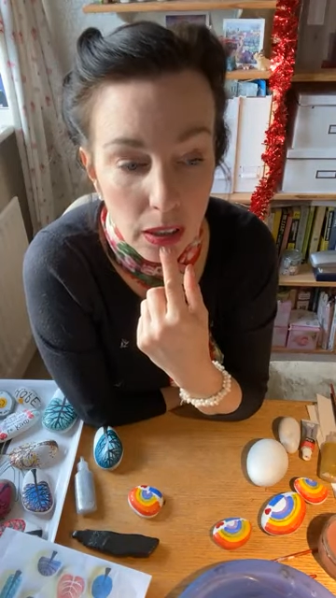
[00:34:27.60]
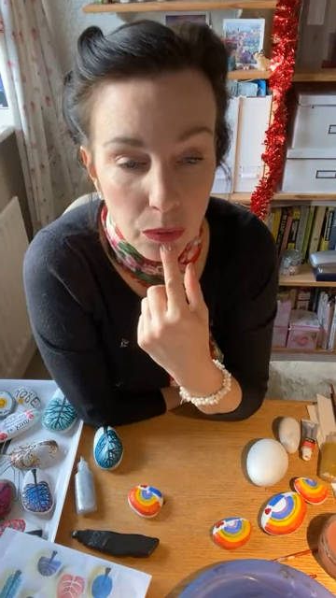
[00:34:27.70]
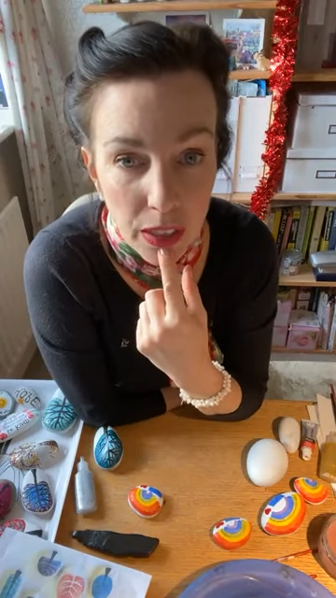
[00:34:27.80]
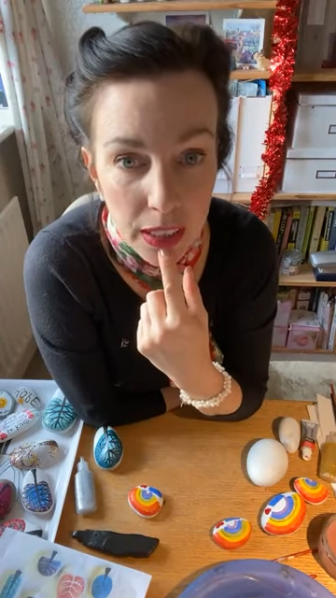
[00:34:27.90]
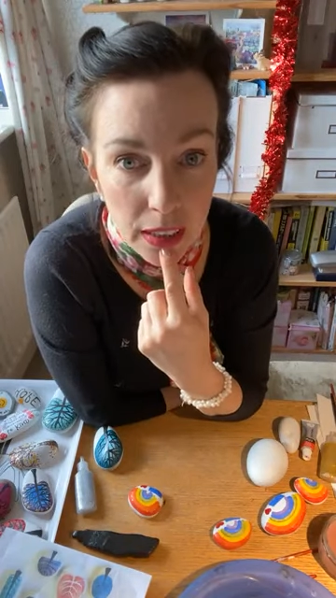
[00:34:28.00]

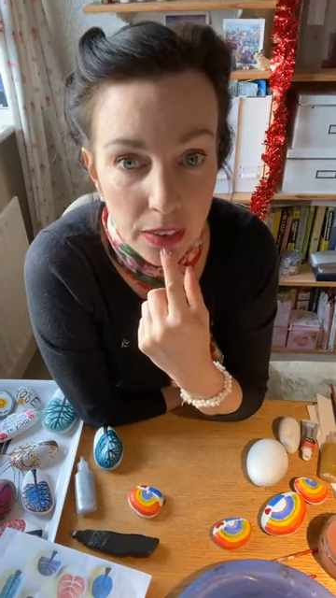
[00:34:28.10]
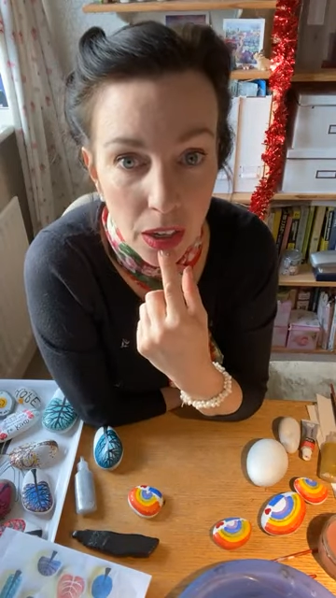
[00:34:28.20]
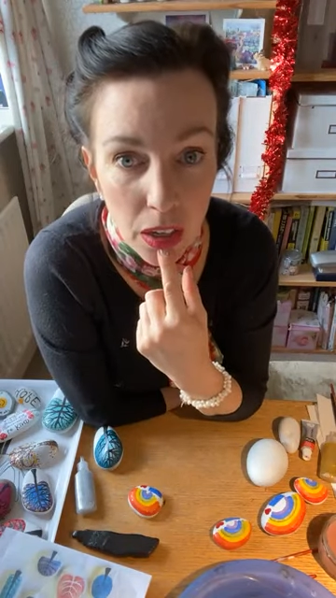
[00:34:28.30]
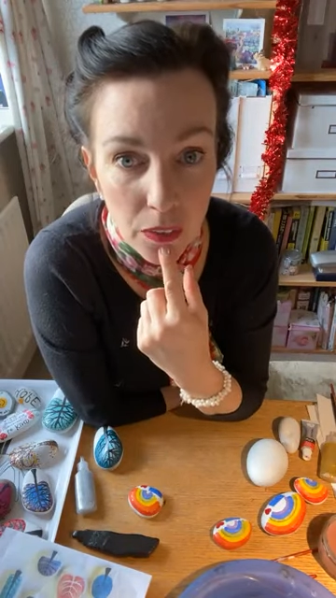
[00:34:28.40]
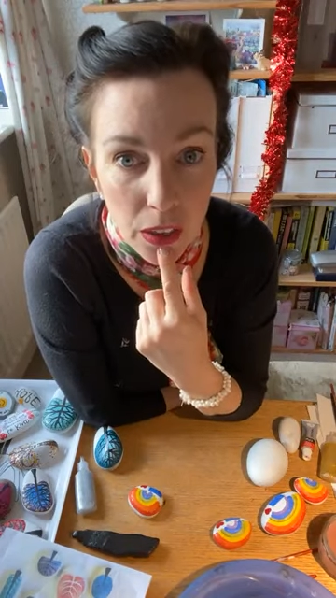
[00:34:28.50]
I'm really
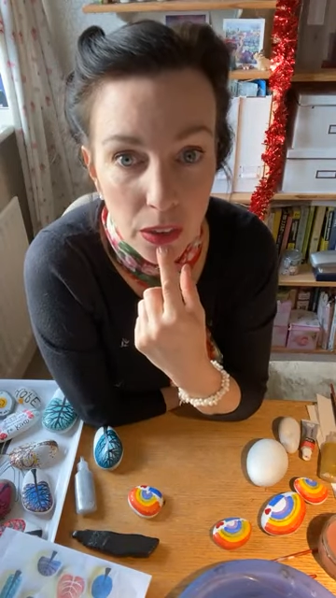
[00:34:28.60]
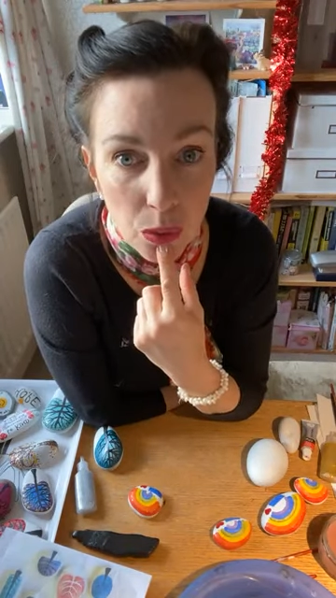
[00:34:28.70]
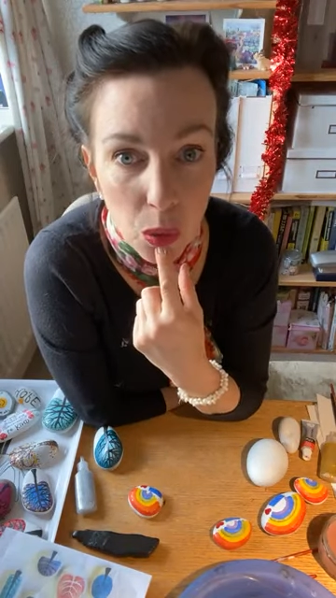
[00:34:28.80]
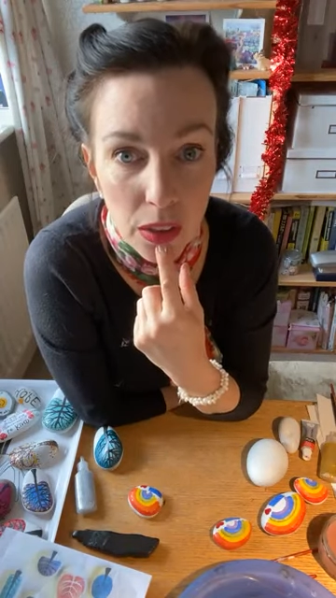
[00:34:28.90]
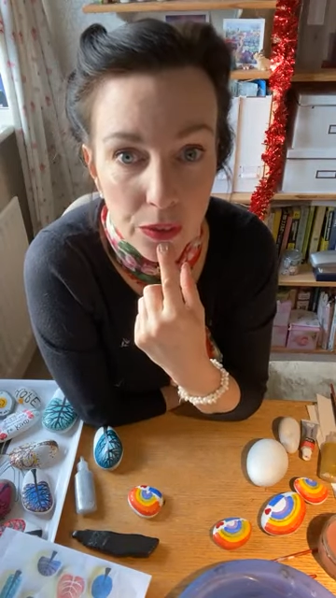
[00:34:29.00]

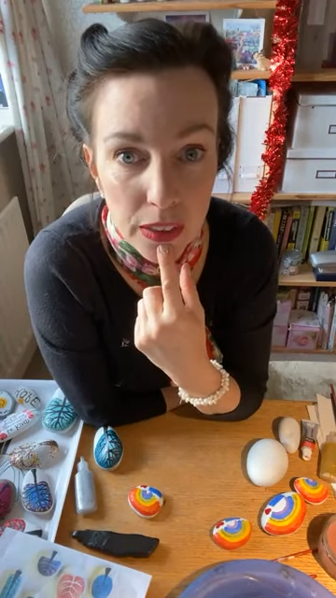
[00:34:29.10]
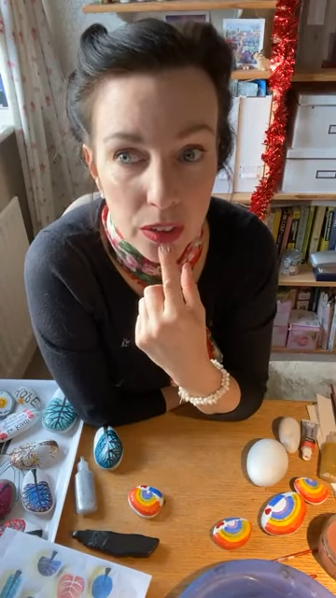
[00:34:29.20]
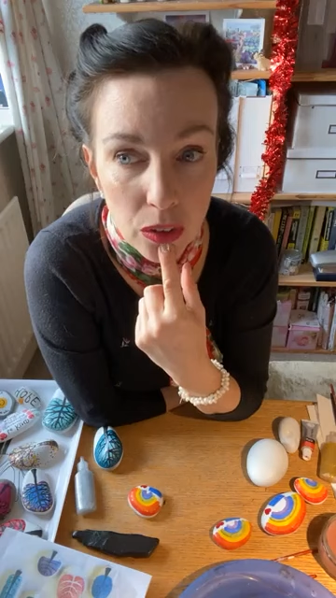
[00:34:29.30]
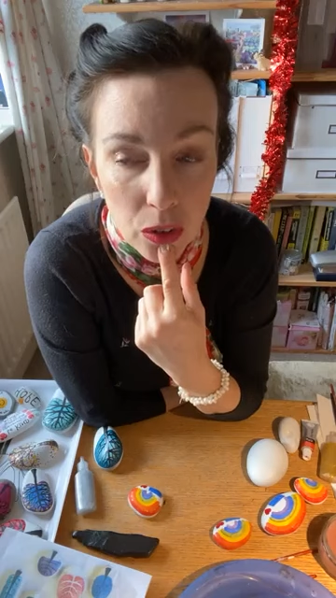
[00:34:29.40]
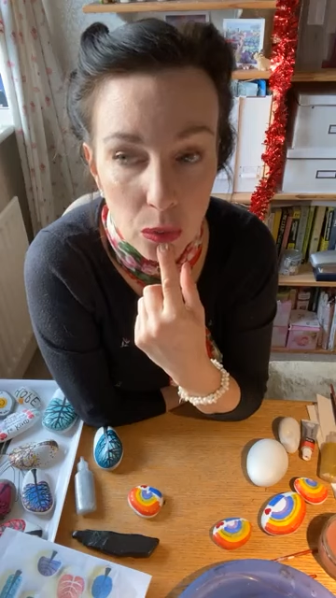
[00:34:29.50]
nervous. What if
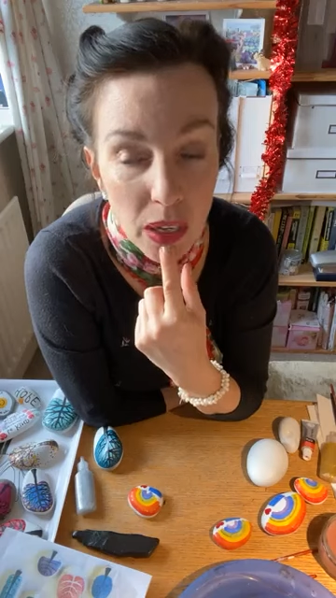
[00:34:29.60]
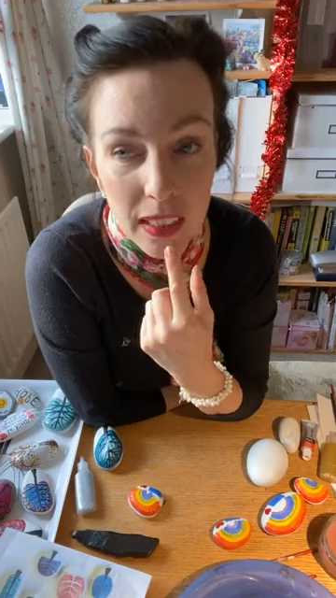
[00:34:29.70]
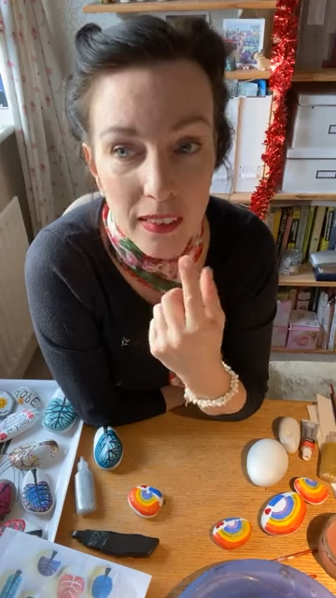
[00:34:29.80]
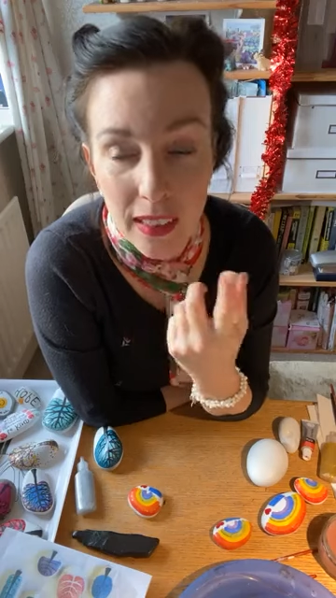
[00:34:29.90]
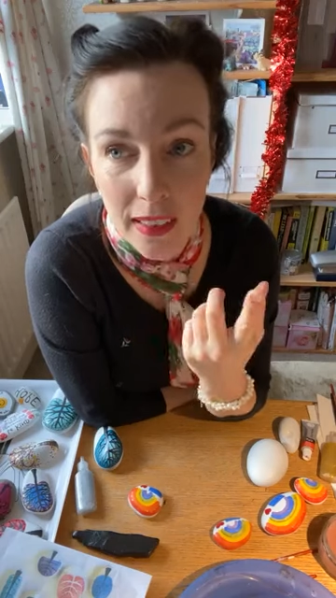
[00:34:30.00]
it's
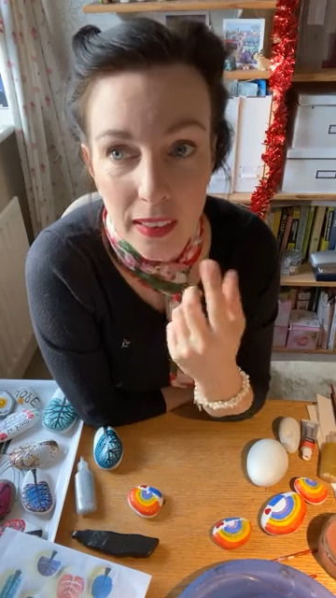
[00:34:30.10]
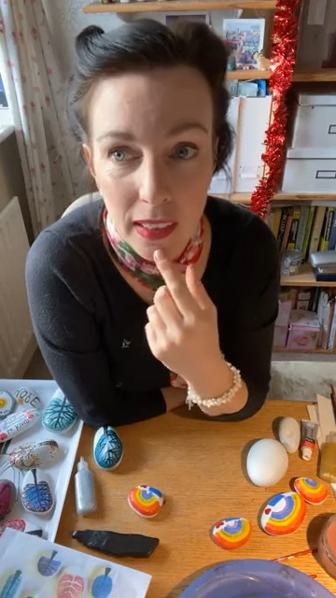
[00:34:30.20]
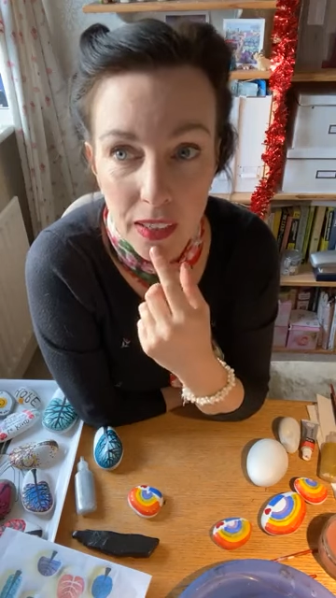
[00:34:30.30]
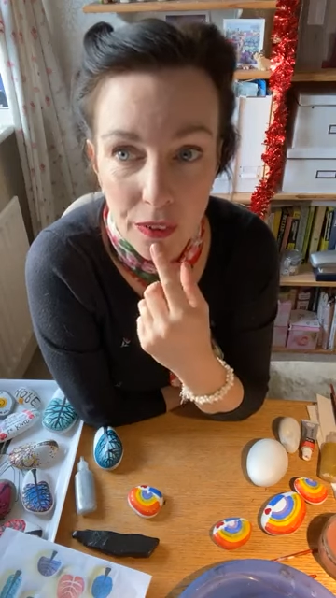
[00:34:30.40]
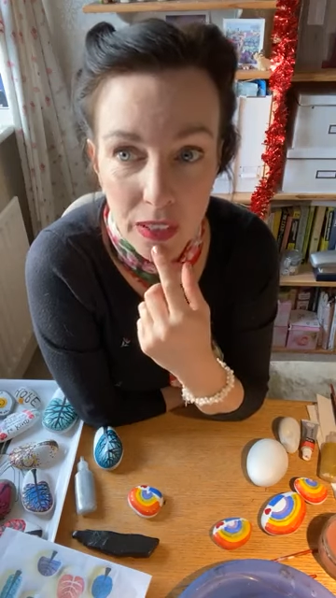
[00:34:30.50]

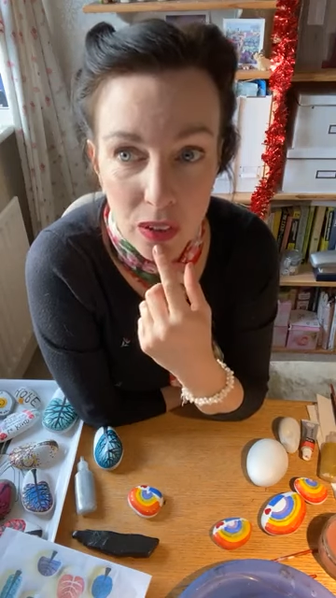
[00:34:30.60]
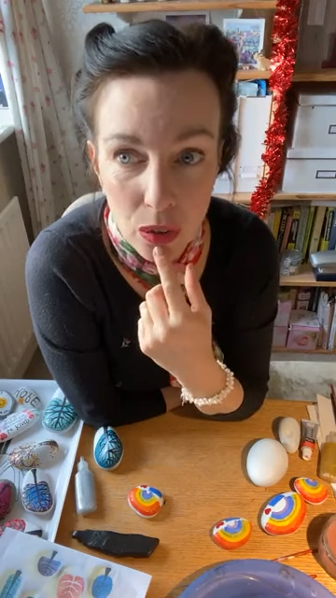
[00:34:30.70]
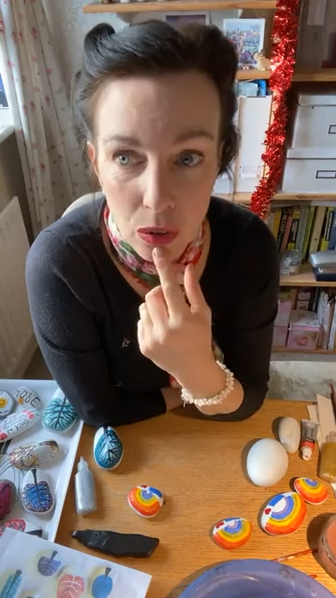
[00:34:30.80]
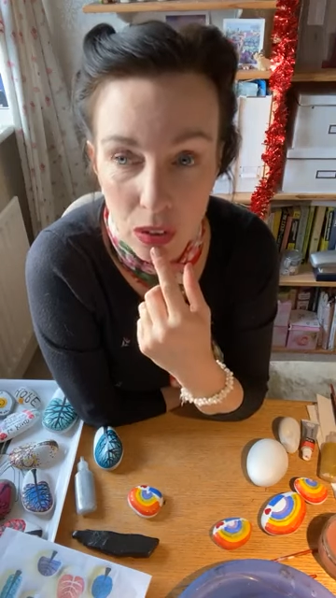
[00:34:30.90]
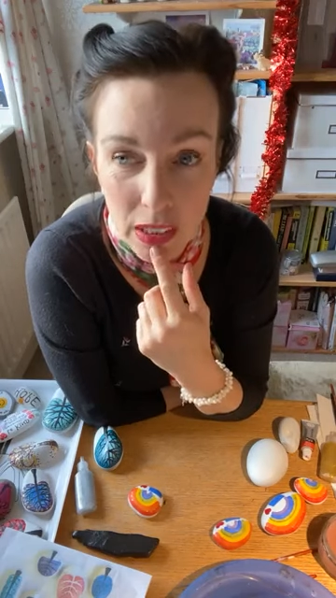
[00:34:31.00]
if it's
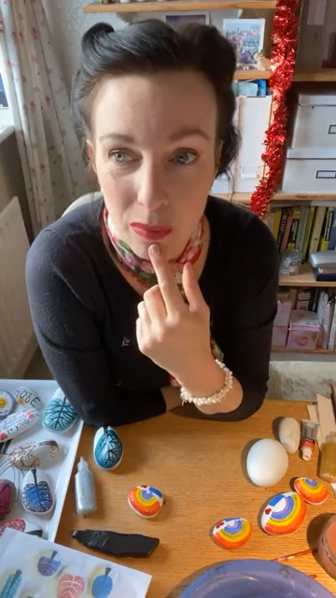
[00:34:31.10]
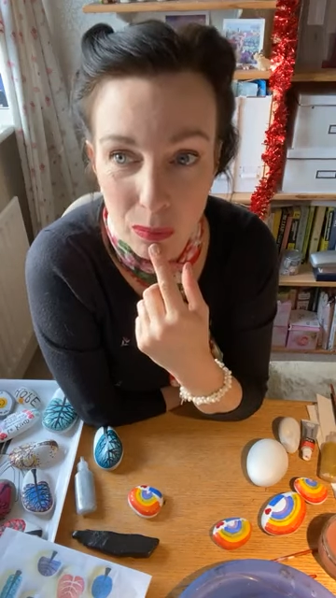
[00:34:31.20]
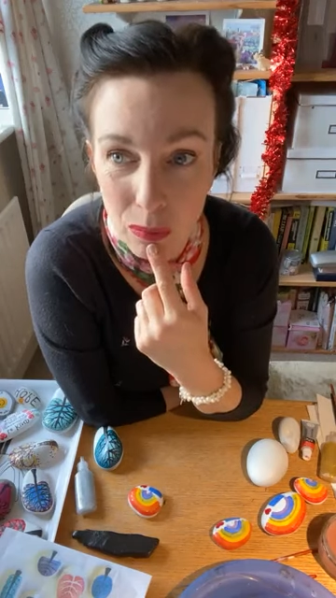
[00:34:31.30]
an ugly